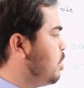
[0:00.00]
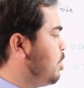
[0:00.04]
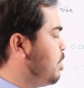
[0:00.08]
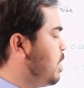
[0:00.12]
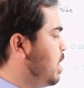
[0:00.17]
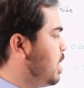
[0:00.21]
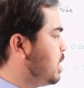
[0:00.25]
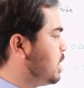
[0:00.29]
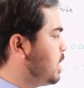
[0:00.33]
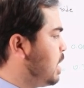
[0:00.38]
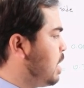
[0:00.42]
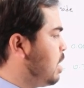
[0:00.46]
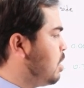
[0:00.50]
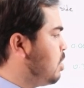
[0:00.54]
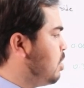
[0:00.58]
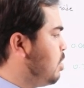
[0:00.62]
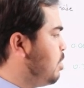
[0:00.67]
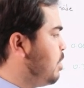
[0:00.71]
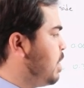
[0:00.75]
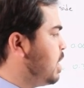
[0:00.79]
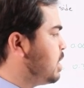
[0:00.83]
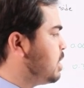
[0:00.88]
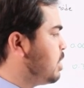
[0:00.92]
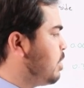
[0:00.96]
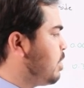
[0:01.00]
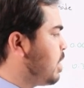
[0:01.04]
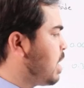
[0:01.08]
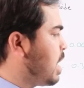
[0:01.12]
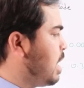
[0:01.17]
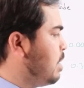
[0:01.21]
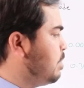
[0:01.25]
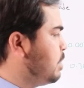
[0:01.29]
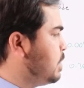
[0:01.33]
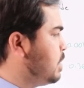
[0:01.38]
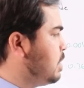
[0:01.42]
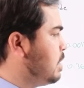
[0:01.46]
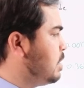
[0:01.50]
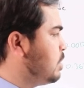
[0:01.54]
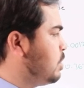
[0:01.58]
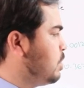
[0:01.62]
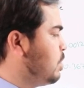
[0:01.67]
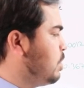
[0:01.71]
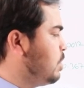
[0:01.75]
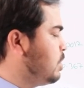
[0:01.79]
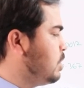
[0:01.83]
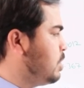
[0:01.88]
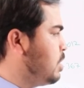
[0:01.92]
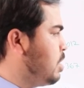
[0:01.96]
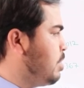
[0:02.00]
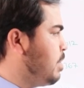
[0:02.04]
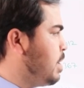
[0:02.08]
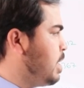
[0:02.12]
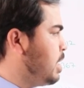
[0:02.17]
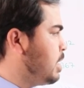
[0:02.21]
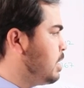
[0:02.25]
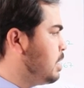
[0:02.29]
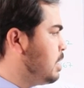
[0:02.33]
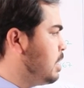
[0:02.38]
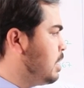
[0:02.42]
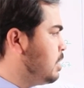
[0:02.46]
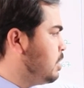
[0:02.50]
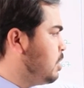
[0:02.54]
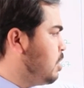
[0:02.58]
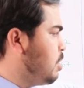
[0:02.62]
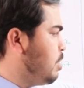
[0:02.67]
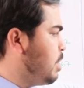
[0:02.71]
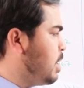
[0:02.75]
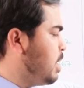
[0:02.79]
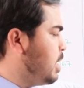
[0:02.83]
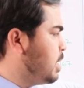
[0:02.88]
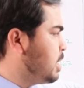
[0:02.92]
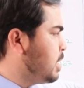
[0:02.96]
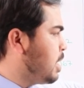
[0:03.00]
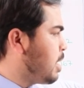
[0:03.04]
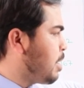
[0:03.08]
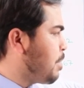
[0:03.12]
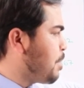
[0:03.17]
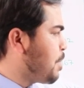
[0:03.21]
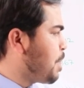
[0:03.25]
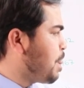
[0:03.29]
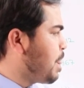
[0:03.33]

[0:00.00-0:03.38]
numerator and numerator will come to denominator.